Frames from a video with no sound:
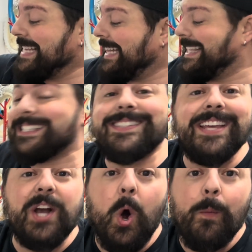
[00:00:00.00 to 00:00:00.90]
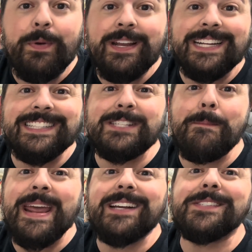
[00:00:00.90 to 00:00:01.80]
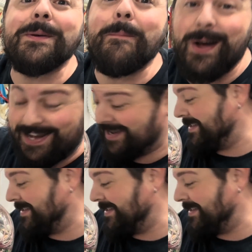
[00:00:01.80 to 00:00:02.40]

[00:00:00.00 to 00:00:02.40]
get this thing open and let's make some money.